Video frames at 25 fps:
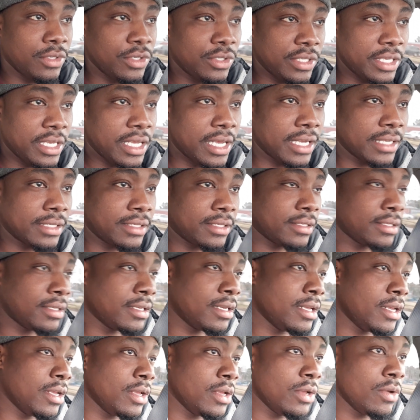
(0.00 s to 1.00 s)
you see us,
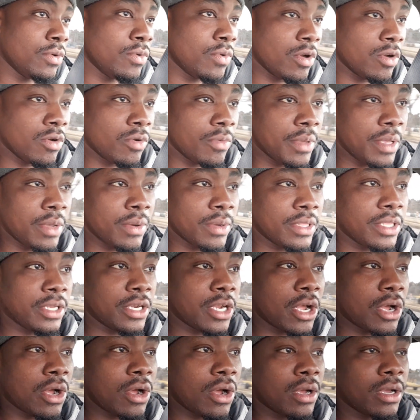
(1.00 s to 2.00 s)
we will be with the
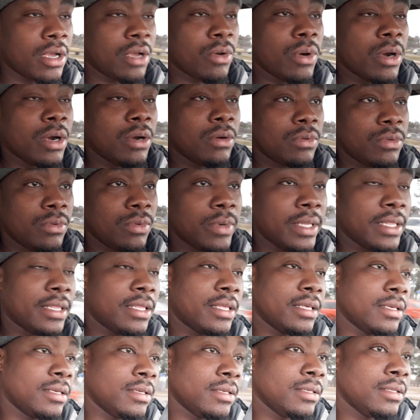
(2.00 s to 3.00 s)
dog. Well, with
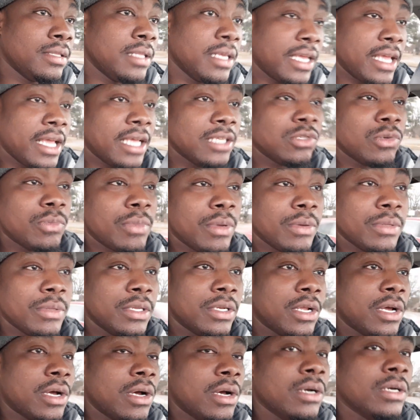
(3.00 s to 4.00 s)
the kids will be with the
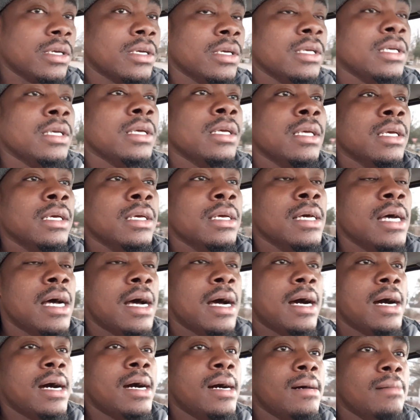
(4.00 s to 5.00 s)
dog,
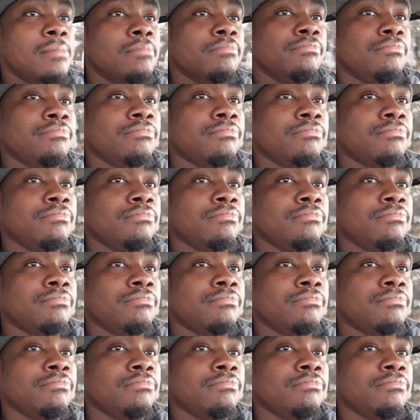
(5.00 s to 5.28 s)
um,